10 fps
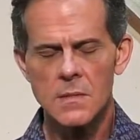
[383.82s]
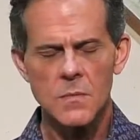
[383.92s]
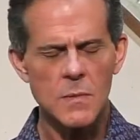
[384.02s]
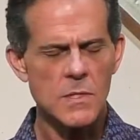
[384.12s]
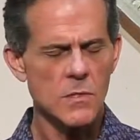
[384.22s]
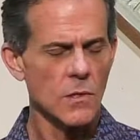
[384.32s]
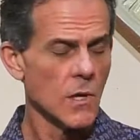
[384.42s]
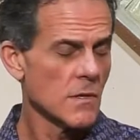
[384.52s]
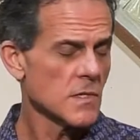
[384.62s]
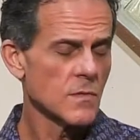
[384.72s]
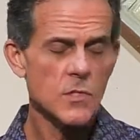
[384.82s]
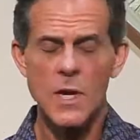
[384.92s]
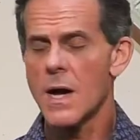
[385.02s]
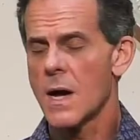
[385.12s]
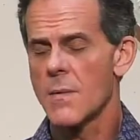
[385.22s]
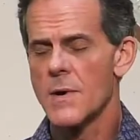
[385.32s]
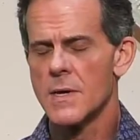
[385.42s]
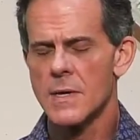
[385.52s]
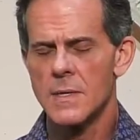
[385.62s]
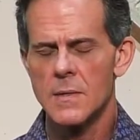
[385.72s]
maybe it's a loss of job,
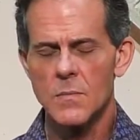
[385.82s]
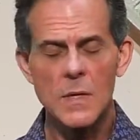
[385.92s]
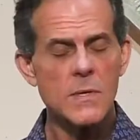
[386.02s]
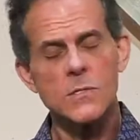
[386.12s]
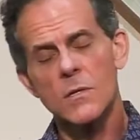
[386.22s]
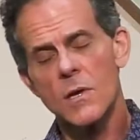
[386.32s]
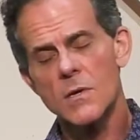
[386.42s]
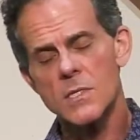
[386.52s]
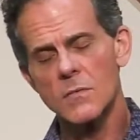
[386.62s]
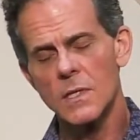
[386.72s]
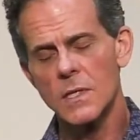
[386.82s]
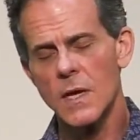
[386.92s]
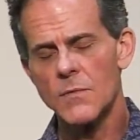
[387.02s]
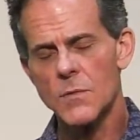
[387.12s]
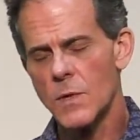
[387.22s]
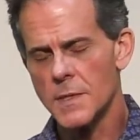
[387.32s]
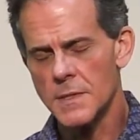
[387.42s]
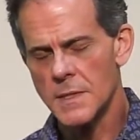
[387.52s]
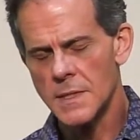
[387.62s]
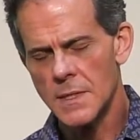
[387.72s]
maybe it's a loss of a loved
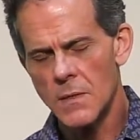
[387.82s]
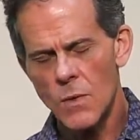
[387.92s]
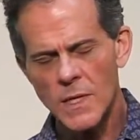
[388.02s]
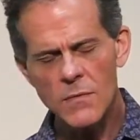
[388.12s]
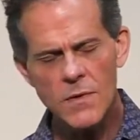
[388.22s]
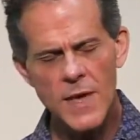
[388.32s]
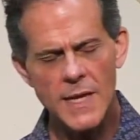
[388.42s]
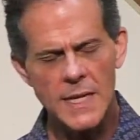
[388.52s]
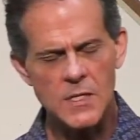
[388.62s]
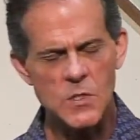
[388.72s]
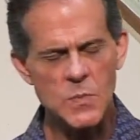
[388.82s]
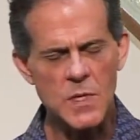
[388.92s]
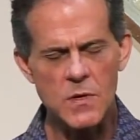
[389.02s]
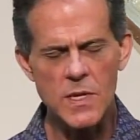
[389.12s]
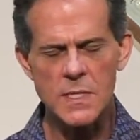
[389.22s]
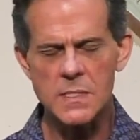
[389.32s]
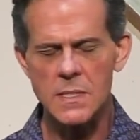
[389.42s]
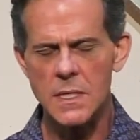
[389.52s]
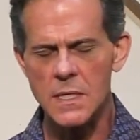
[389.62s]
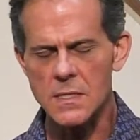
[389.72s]
one. Whatever that experience
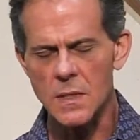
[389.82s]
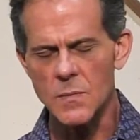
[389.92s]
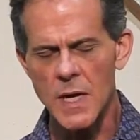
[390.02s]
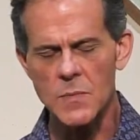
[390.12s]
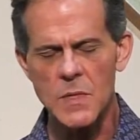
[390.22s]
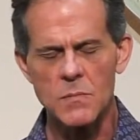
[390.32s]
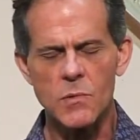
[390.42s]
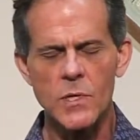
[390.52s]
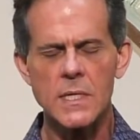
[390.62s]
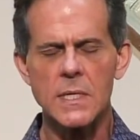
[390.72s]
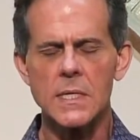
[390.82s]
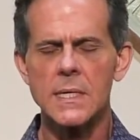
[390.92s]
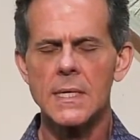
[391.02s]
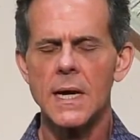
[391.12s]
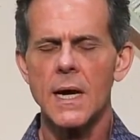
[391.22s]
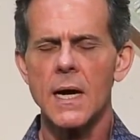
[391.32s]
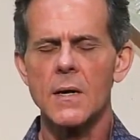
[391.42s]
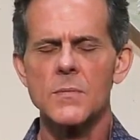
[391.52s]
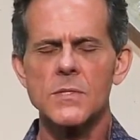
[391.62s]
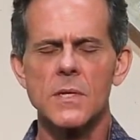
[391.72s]
is that might be bringing
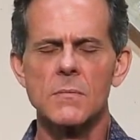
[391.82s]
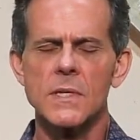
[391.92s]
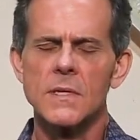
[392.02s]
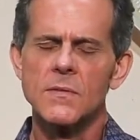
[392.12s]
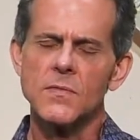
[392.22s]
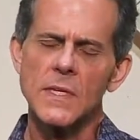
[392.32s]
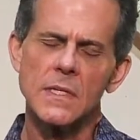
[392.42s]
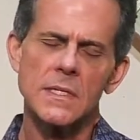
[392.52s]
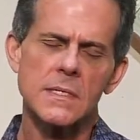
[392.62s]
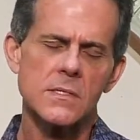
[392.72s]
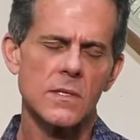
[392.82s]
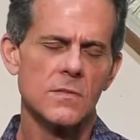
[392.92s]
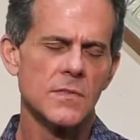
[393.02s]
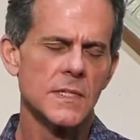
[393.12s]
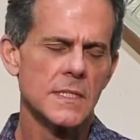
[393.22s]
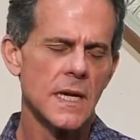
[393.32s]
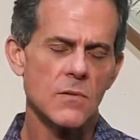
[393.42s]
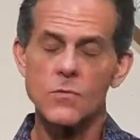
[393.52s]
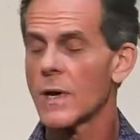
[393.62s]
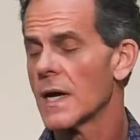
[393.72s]
up some feelings of
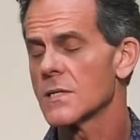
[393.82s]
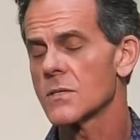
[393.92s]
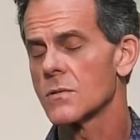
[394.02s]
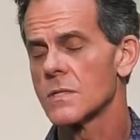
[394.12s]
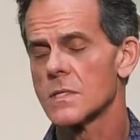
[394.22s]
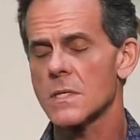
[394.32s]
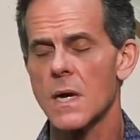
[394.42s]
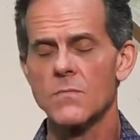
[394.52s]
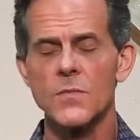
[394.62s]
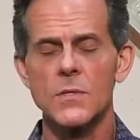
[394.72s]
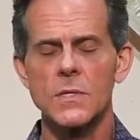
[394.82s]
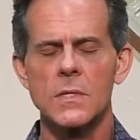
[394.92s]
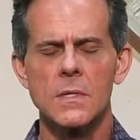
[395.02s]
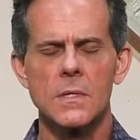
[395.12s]
unrest or discomfort,